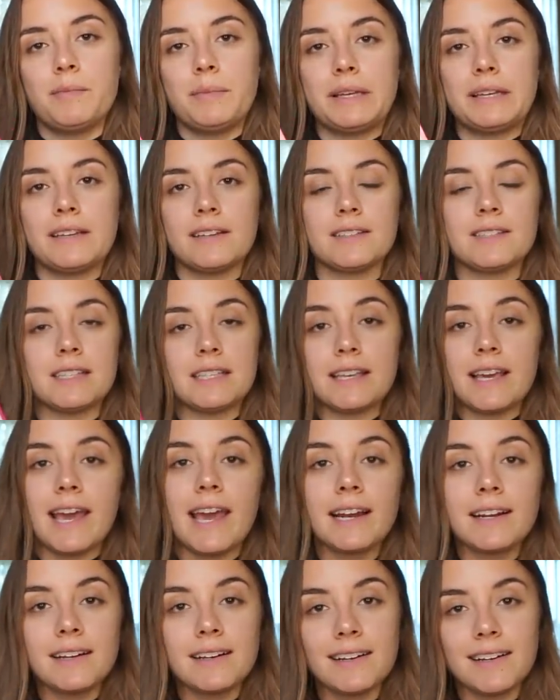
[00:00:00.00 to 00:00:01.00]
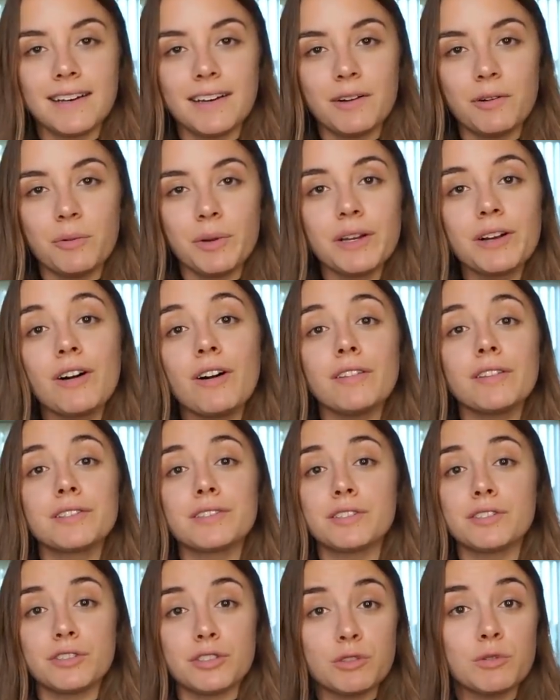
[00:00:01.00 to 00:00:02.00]
Because in Canada, we call
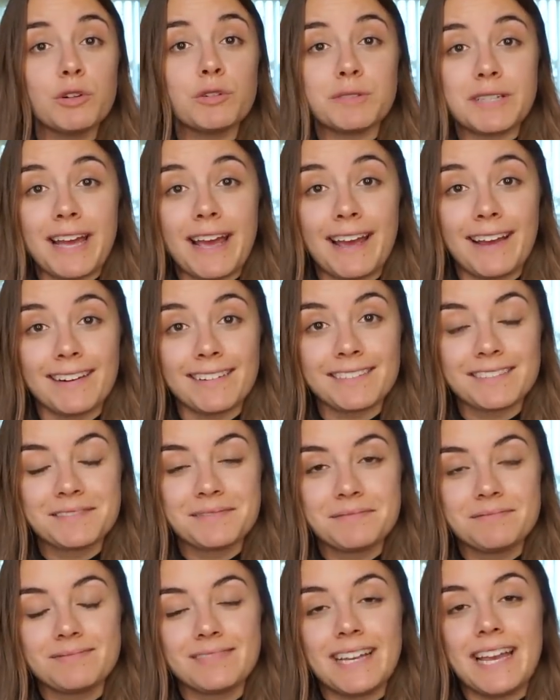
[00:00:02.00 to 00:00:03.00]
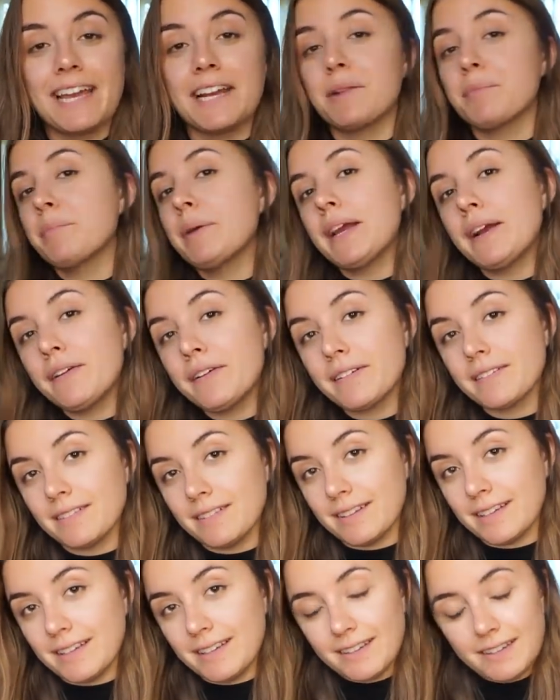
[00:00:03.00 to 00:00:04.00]
this a duotang. And
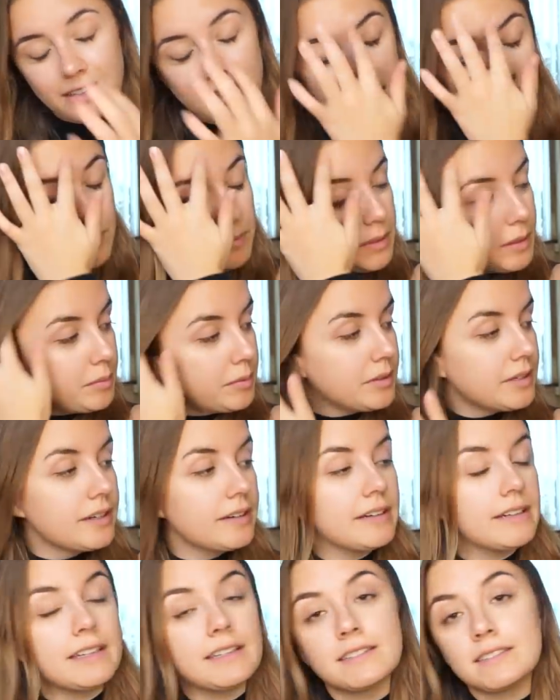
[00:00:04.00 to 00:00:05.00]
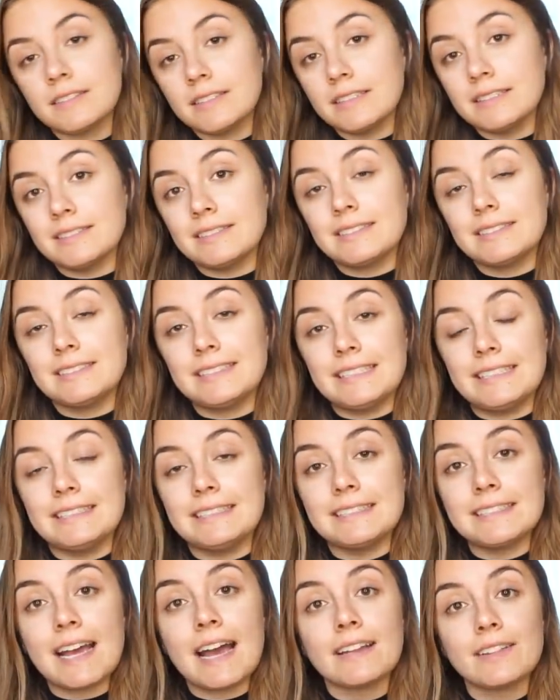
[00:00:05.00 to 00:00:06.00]
apparently, people here in England did
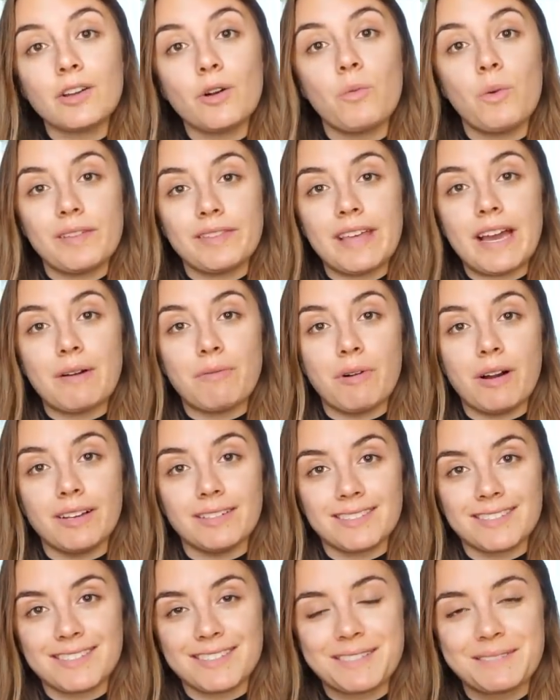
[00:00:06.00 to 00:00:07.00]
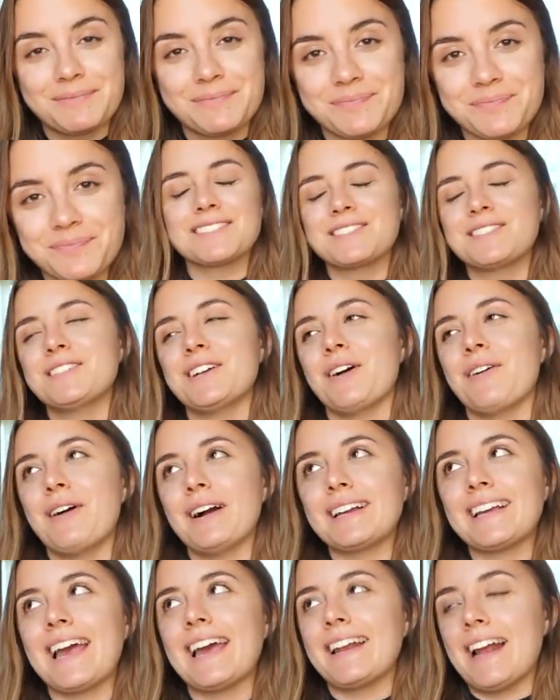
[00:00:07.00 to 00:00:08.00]
not know what that was. So
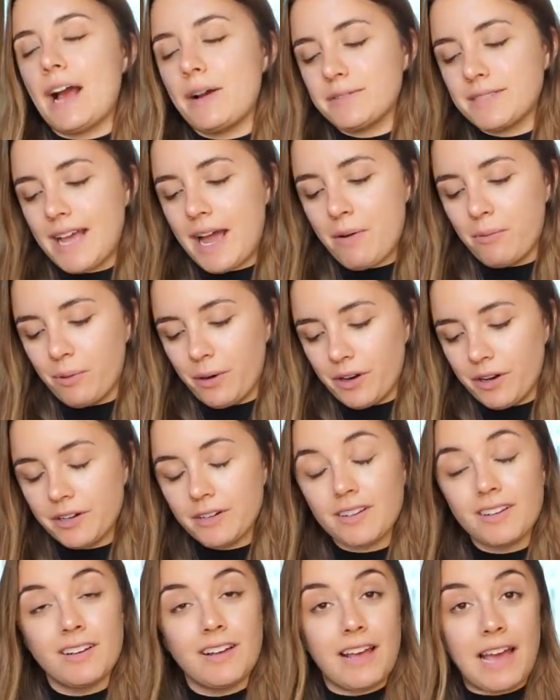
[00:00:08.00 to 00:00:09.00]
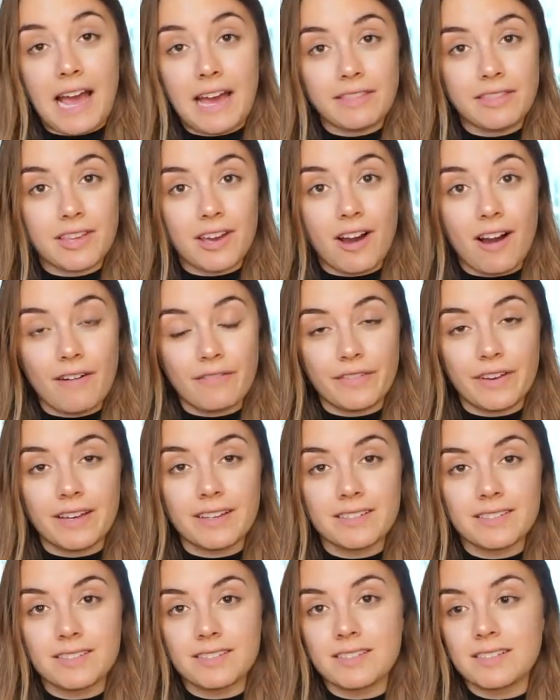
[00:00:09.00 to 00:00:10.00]
again, I was at work at the
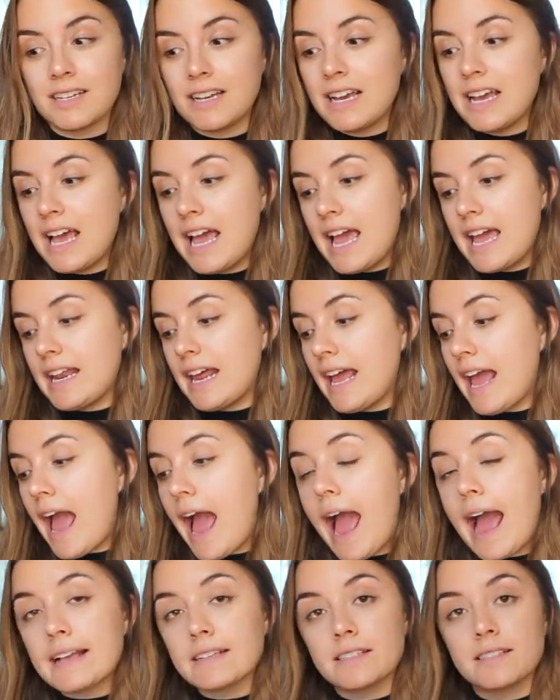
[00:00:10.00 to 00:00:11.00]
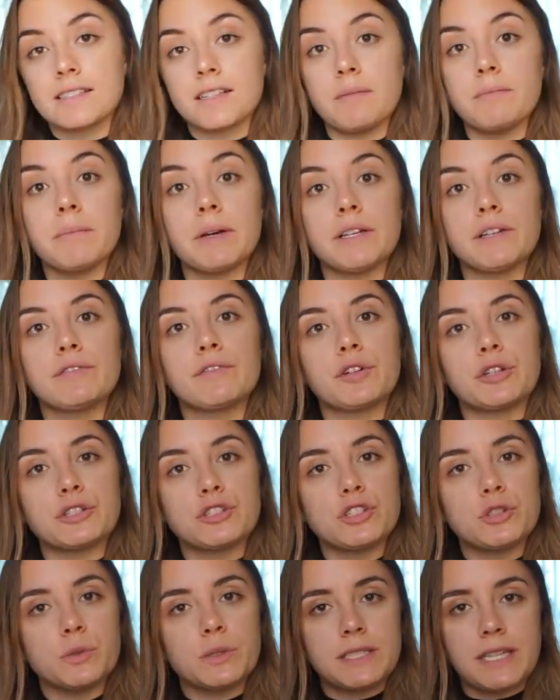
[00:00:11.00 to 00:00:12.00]
office, and I asked somebody for a
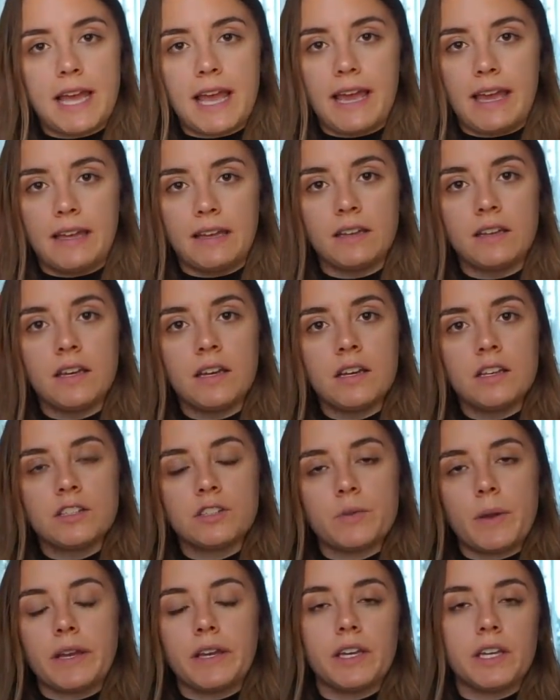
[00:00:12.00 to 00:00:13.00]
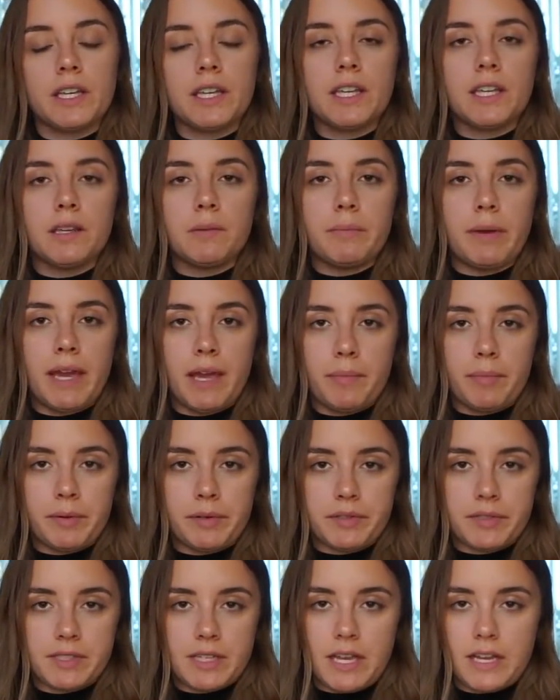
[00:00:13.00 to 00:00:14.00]
duotang so I could keep
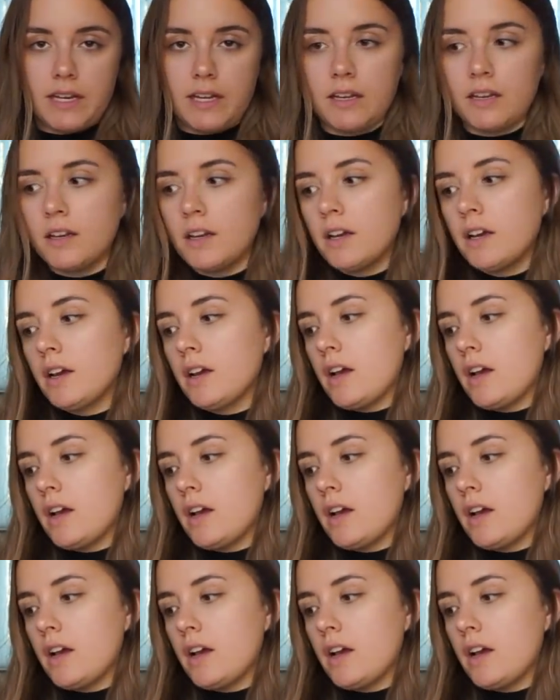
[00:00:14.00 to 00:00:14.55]
papers in it.